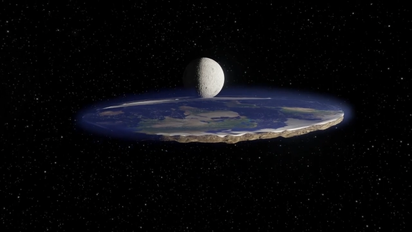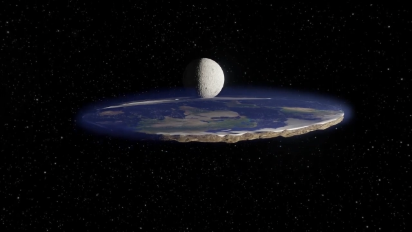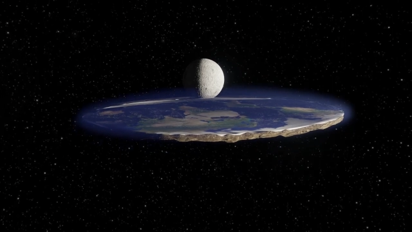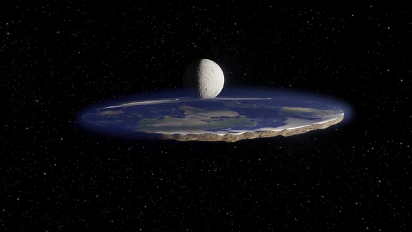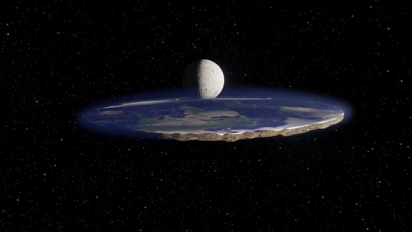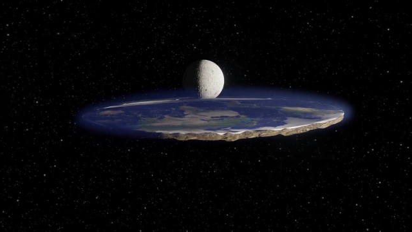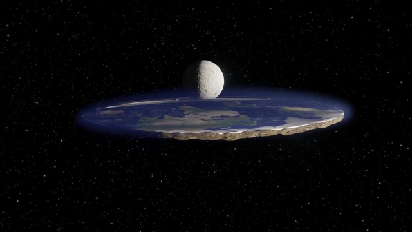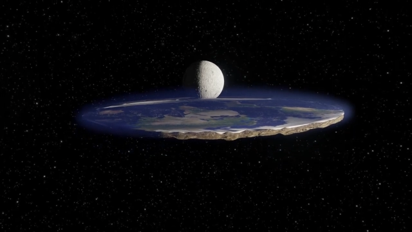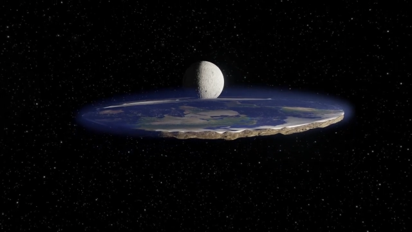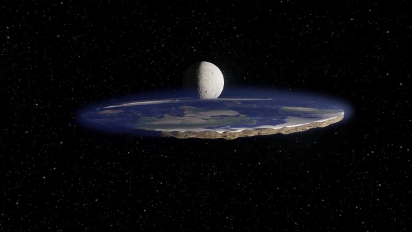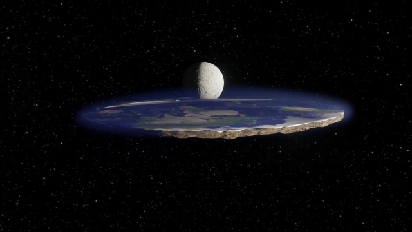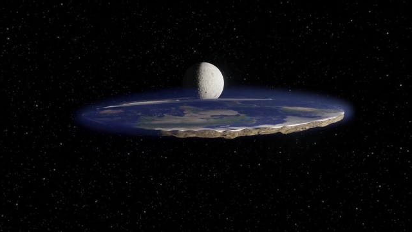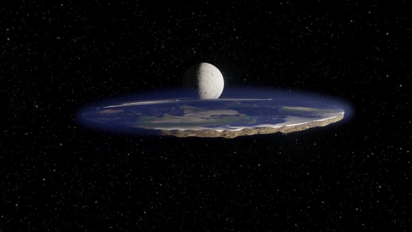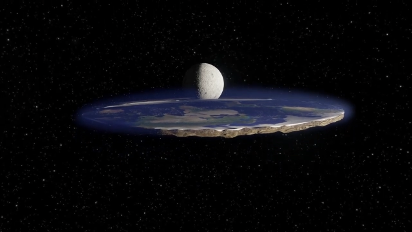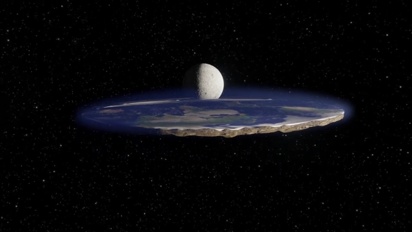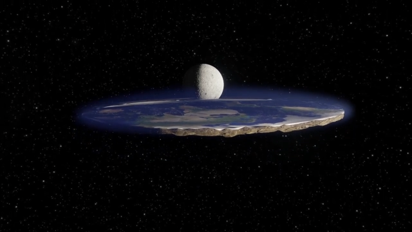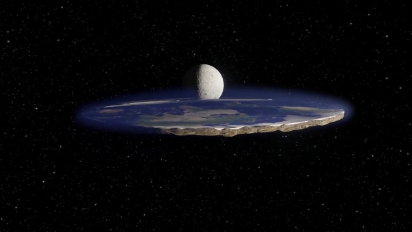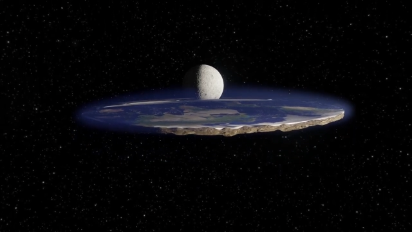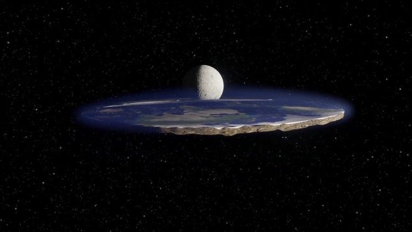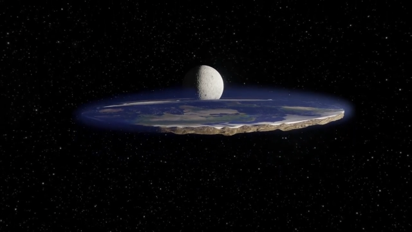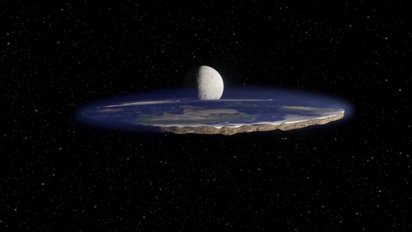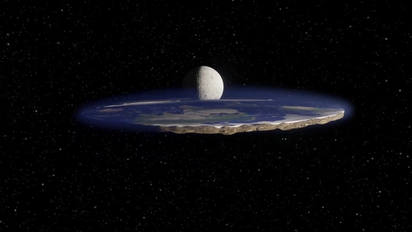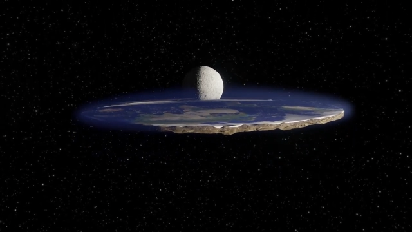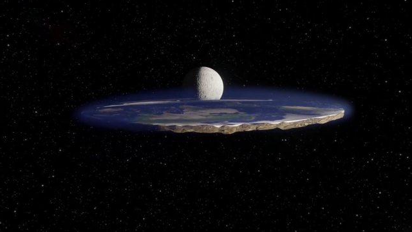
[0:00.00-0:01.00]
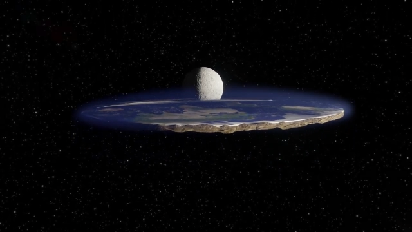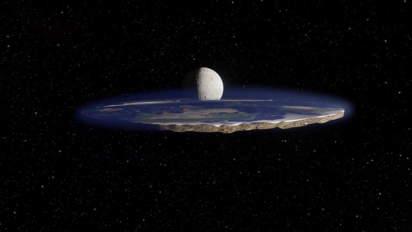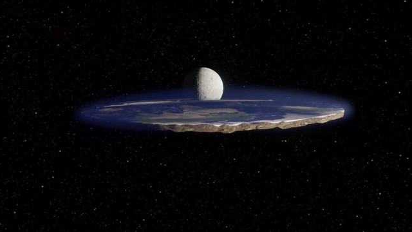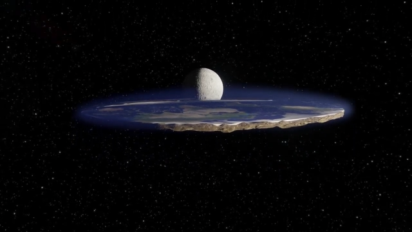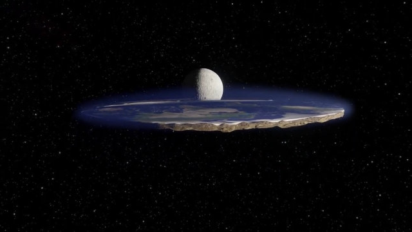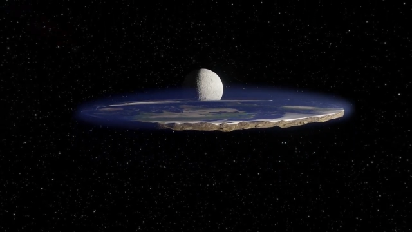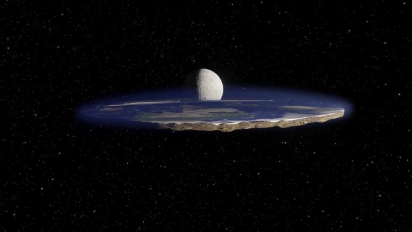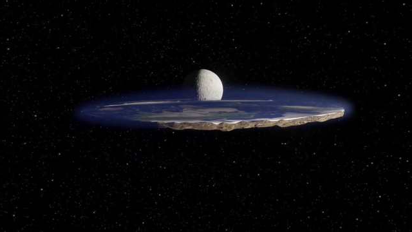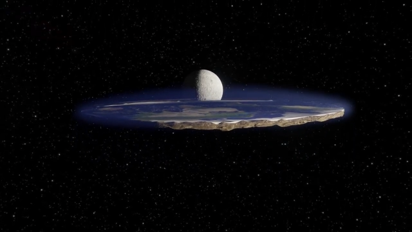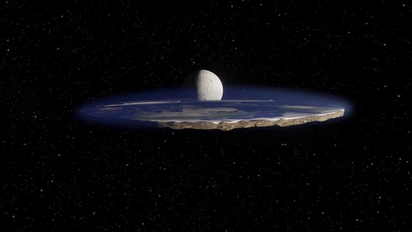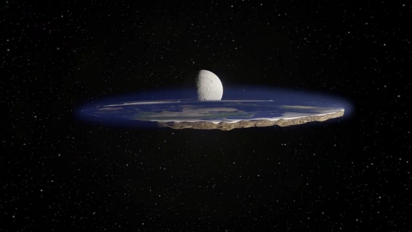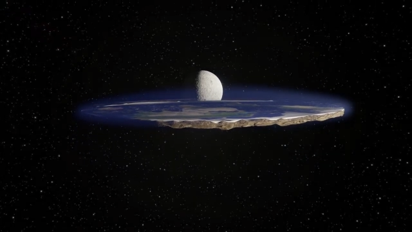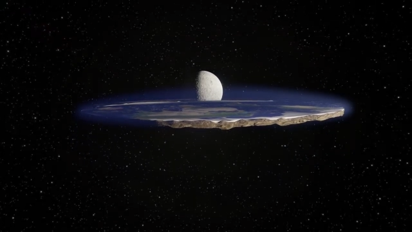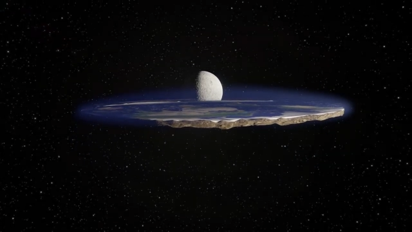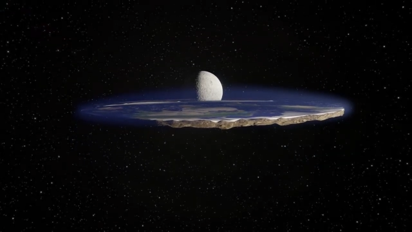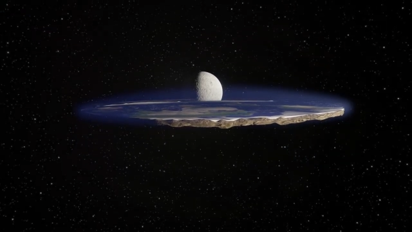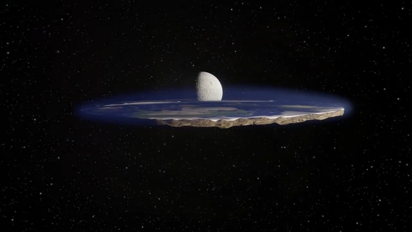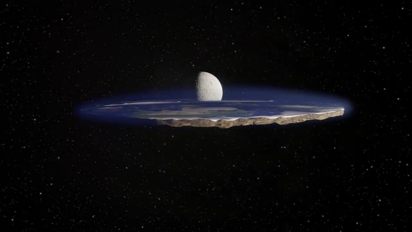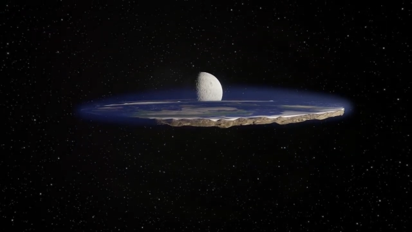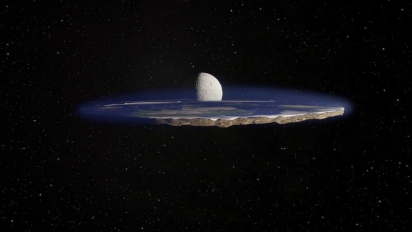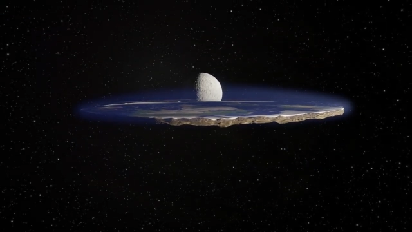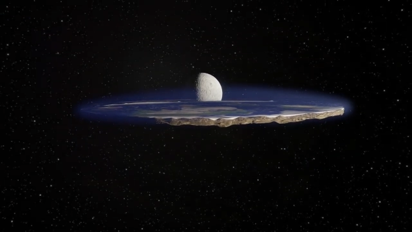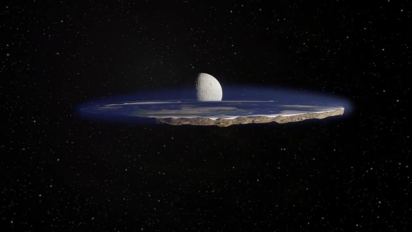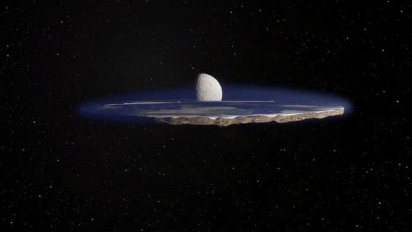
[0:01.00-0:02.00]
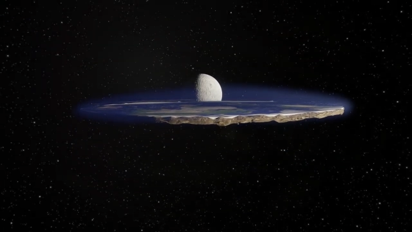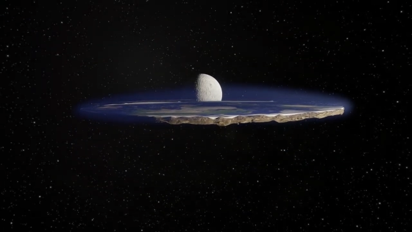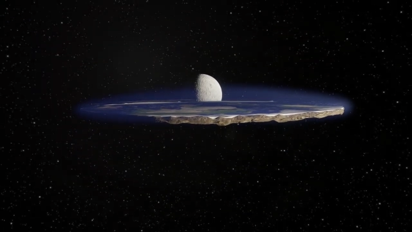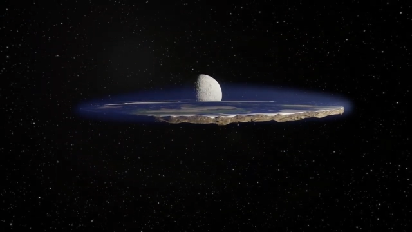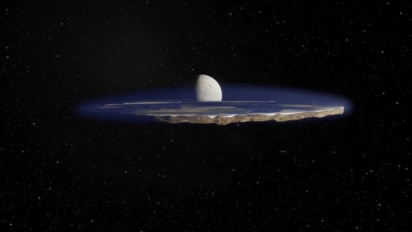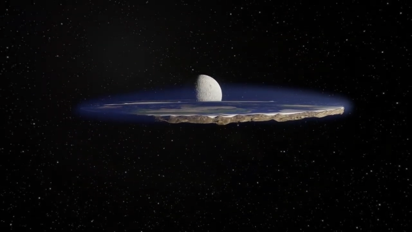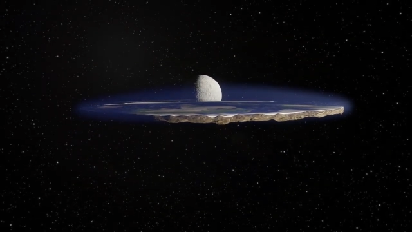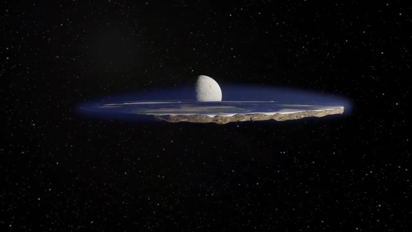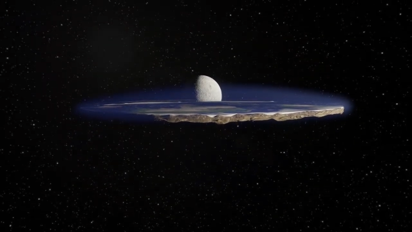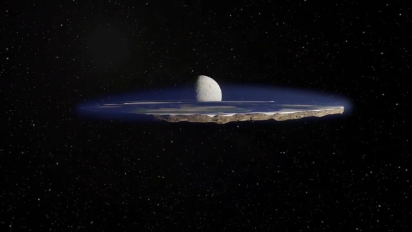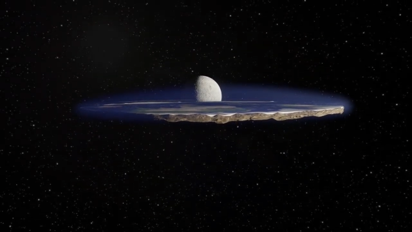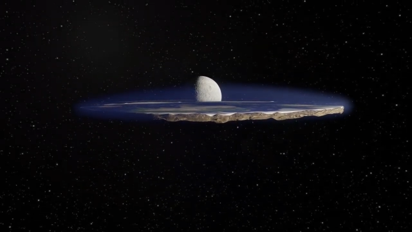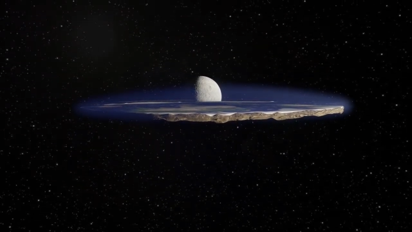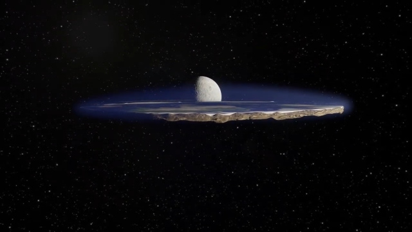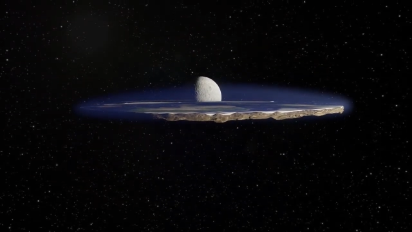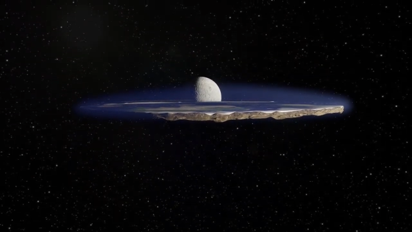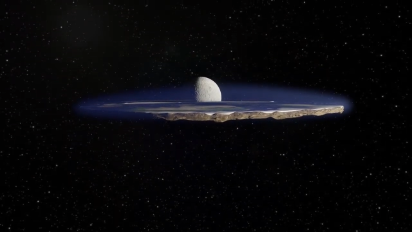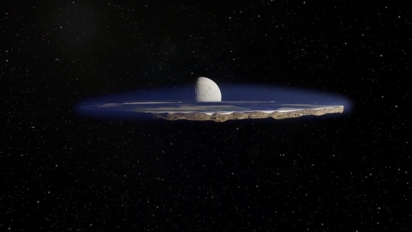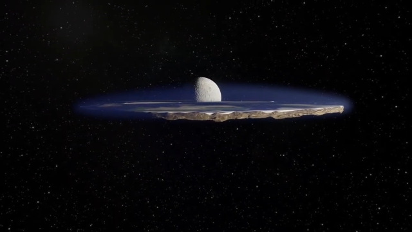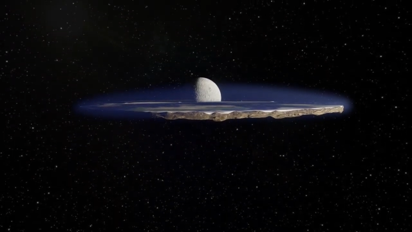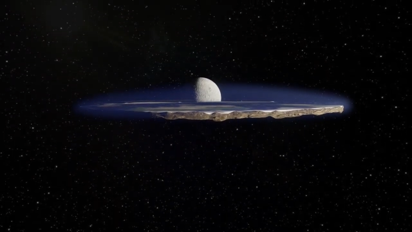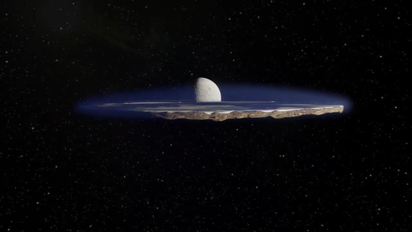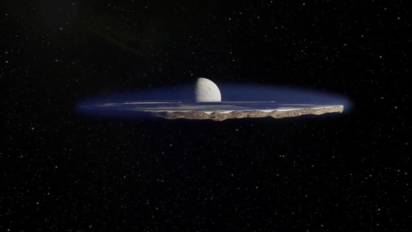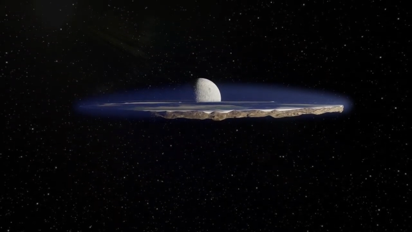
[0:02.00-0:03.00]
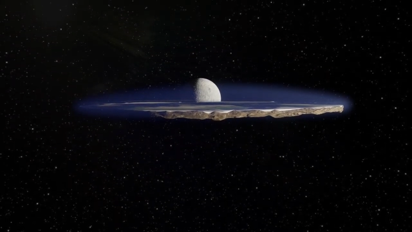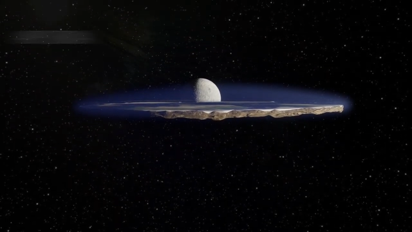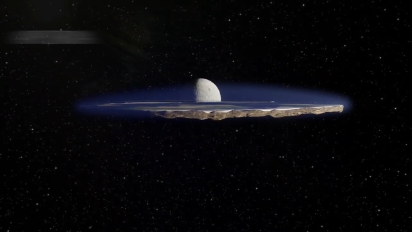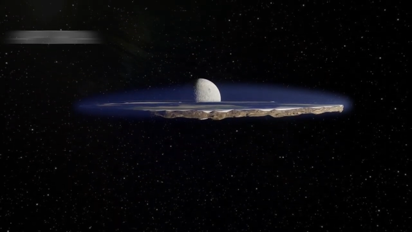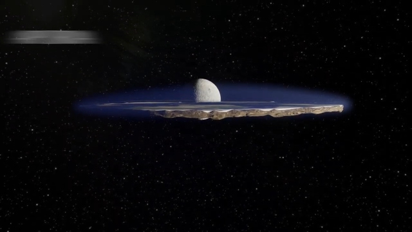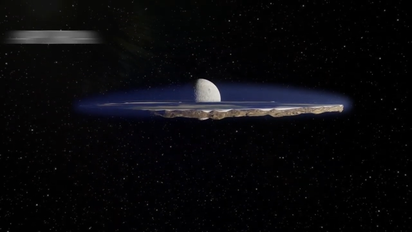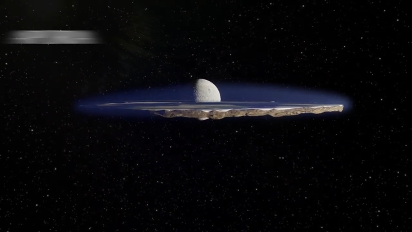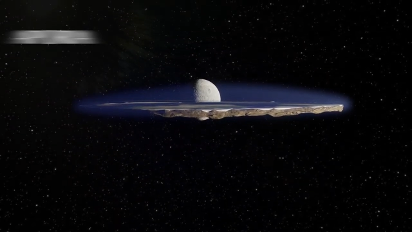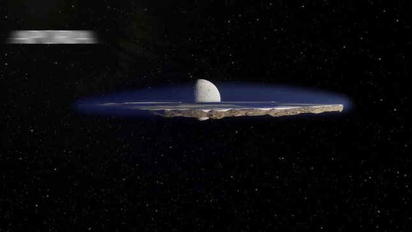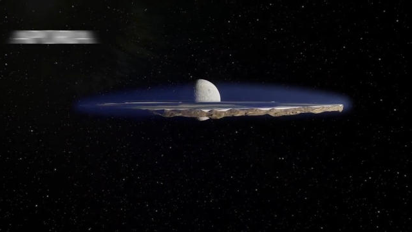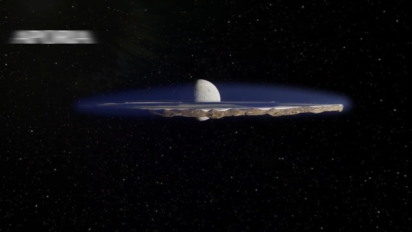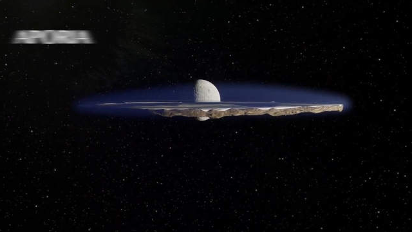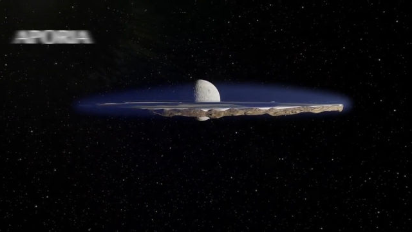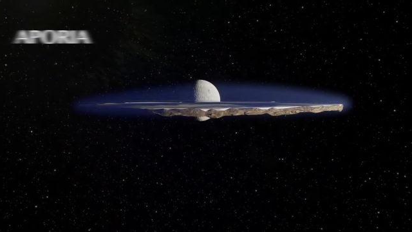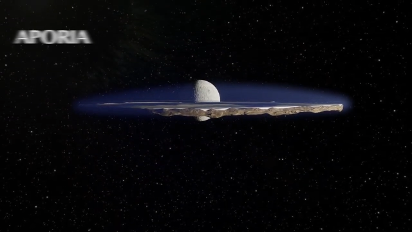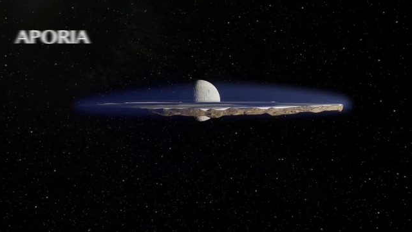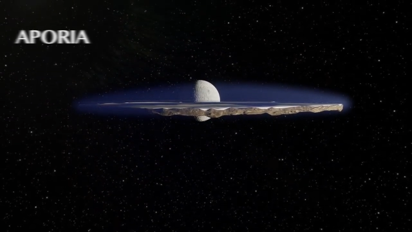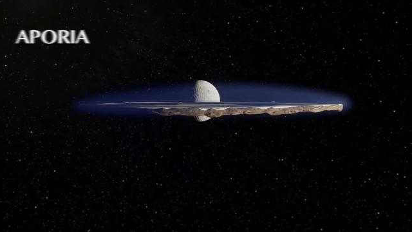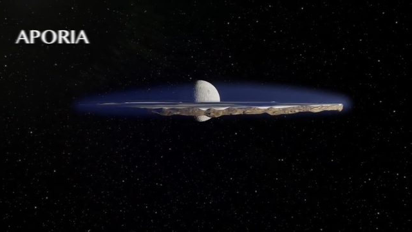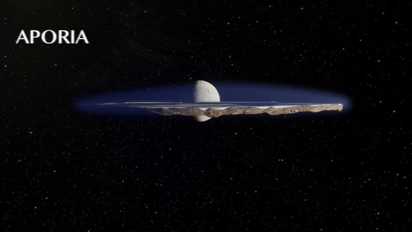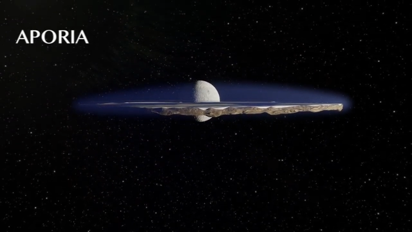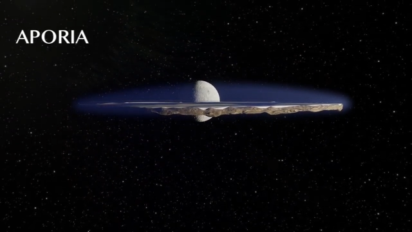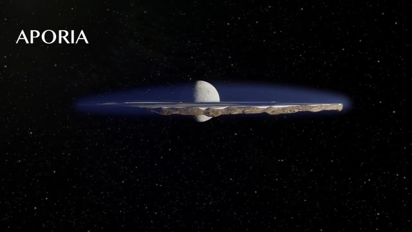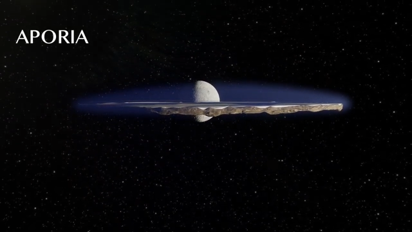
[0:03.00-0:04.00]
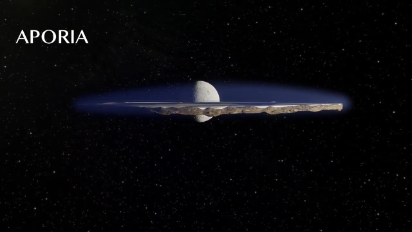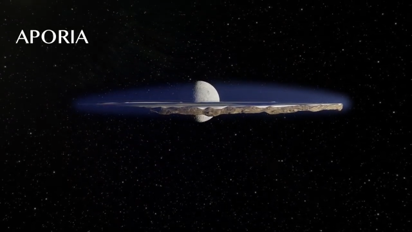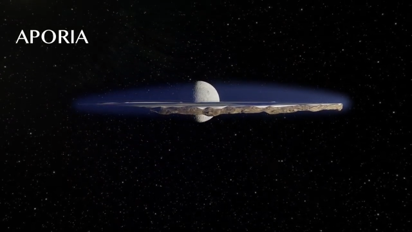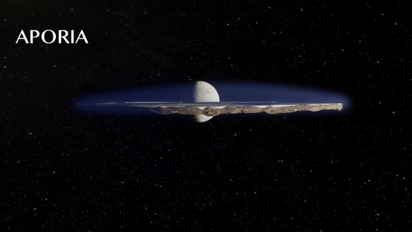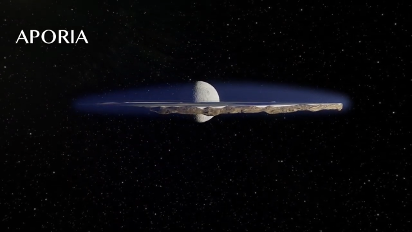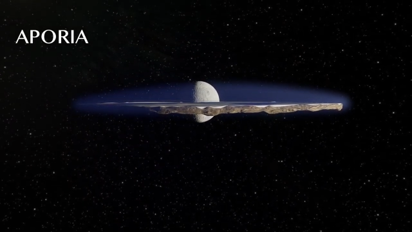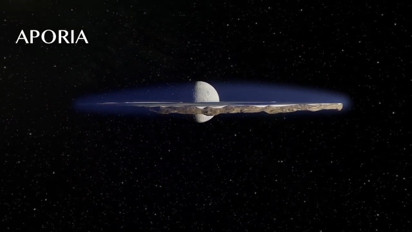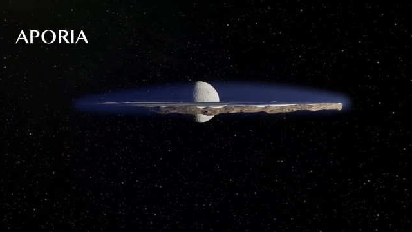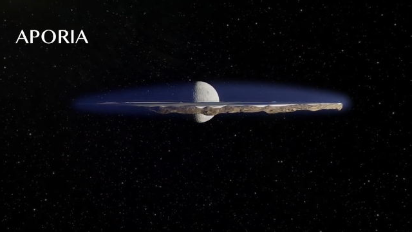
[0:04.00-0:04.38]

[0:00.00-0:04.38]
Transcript: Nobody's mouth can be seen.